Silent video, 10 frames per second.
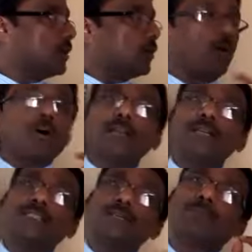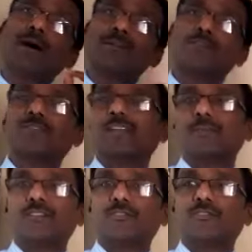all is a part of
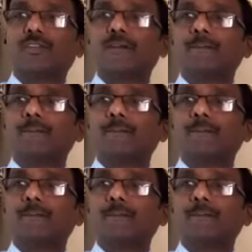chemistry.